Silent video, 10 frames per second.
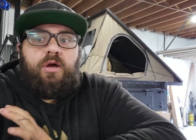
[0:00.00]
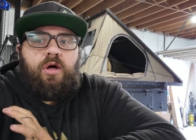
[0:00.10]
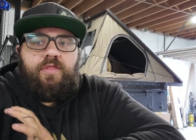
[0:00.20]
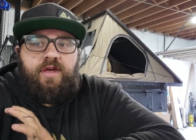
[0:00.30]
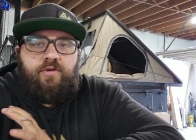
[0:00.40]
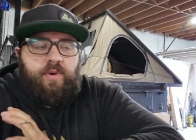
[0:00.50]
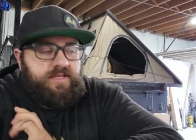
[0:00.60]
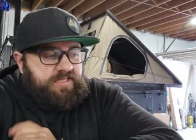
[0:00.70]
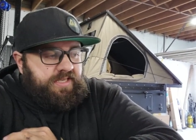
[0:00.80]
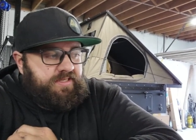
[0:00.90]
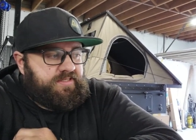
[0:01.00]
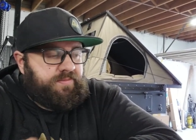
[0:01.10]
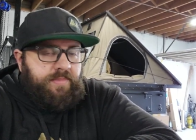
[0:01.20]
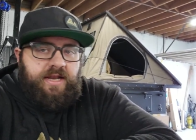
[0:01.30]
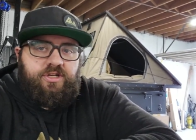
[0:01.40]
all the other ways that
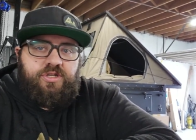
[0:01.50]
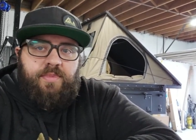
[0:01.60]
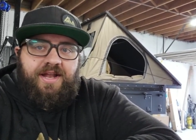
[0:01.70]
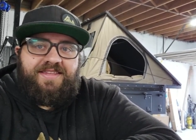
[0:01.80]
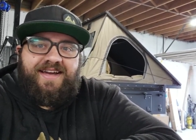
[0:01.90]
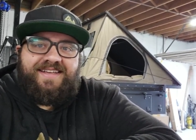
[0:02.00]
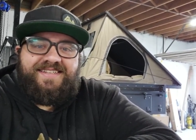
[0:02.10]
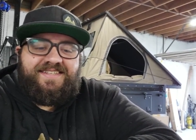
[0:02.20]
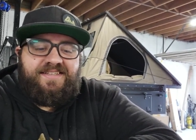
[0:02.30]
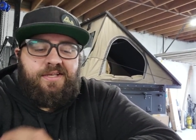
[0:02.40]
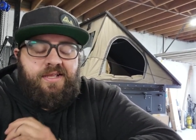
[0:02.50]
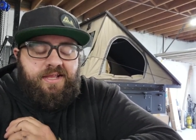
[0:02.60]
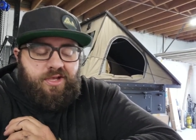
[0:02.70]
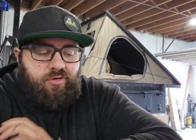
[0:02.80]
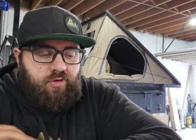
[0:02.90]
he's managed to monetize his
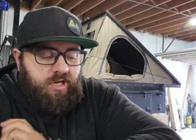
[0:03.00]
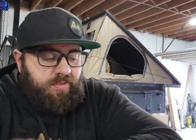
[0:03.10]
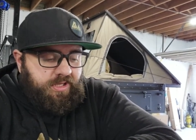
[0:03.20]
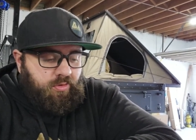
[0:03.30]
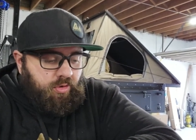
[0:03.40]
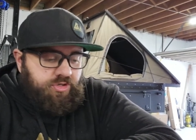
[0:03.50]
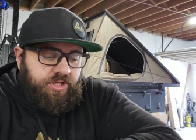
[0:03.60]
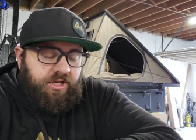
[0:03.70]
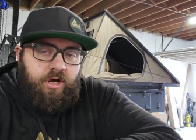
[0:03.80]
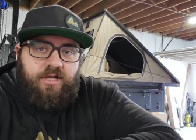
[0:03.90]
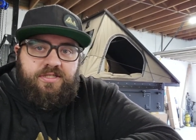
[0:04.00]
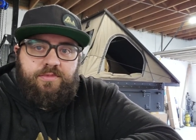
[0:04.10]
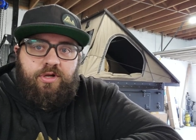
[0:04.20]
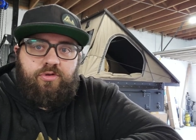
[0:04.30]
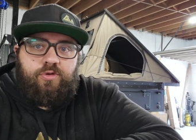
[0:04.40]
incredibly cordial and awesome
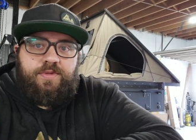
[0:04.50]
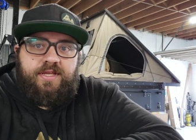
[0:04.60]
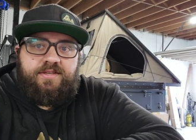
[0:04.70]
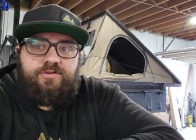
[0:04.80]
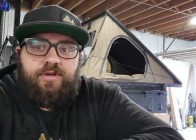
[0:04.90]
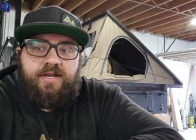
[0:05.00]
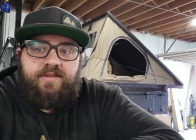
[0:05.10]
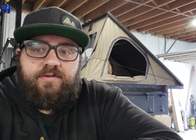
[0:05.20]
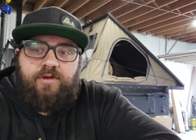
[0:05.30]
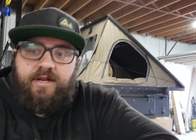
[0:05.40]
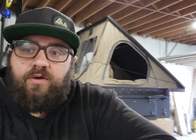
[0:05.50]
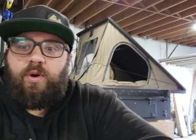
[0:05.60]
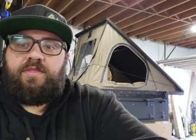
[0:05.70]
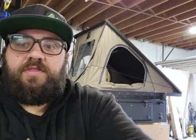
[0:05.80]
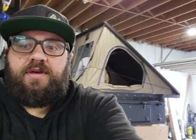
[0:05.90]
little group that he's created. He's created
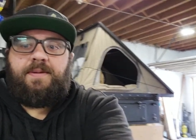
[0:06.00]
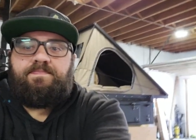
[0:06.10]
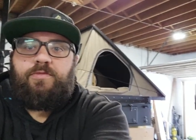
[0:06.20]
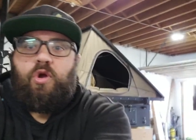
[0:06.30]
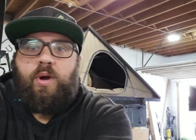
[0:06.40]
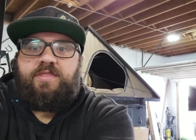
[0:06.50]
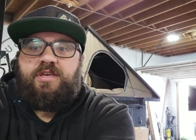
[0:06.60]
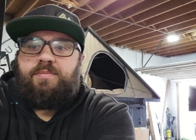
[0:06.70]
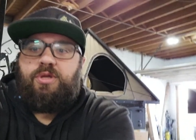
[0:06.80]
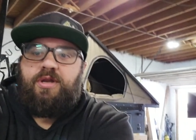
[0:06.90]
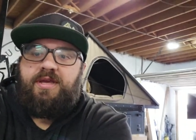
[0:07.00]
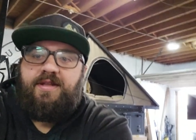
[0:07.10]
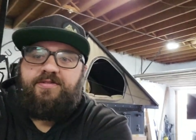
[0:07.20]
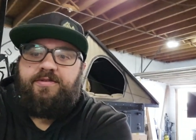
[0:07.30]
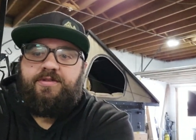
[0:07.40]
quite the quite the community, and
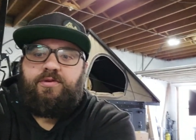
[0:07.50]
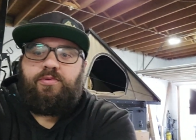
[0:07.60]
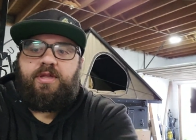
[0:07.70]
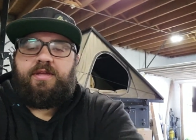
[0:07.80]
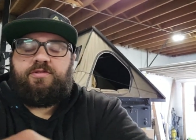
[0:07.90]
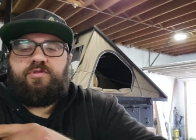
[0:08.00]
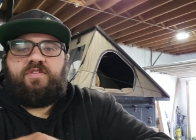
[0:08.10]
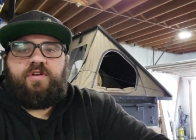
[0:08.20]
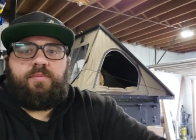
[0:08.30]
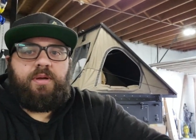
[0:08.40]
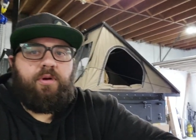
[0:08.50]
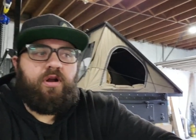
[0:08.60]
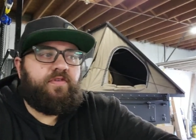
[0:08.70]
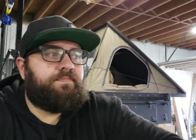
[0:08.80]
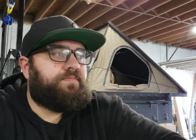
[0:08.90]
it's it's a really it's really fun to be a
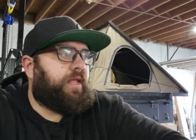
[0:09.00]
part of it.